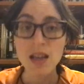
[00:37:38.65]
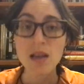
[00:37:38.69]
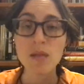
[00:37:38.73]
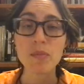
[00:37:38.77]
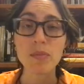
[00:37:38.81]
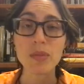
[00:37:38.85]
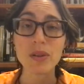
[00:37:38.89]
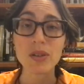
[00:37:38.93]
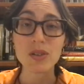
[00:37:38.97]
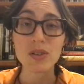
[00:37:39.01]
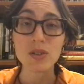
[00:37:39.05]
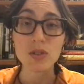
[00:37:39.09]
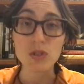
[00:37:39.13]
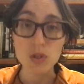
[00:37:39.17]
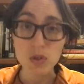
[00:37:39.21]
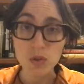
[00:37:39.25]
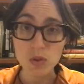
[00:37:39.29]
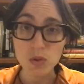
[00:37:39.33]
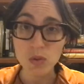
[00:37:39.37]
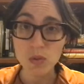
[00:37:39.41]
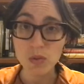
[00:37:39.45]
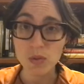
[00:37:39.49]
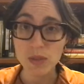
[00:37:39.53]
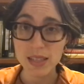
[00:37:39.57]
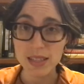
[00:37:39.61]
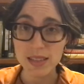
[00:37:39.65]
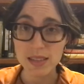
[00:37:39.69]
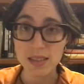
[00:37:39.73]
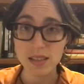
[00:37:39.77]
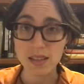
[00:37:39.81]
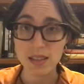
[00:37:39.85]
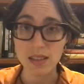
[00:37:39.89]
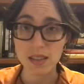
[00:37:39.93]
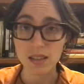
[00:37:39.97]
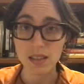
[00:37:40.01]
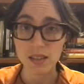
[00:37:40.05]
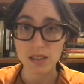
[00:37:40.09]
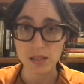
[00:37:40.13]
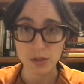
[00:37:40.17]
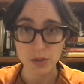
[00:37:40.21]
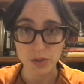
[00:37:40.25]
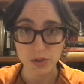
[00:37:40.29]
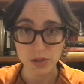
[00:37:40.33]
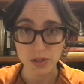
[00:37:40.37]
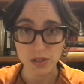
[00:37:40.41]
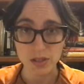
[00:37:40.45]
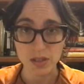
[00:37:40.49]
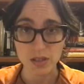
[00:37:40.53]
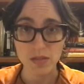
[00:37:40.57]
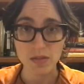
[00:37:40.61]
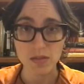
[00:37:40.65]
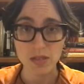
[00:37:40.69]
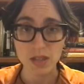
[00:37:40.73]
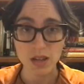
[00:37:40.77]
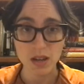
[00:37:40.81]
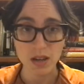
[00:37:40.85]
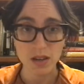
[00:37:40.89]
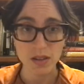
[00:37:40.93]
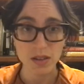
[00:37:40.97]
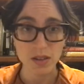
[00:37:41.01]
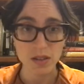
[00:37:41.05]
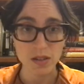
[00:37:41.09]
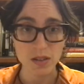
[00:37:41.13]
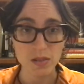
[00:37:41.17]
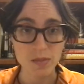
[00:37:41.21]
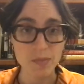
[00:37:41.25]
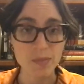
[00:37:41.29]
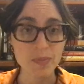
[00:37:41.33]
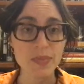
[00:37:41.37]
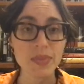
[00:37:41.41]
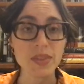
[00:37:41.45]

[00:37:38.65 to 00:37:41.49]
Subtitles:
but do read the conclusion of the article.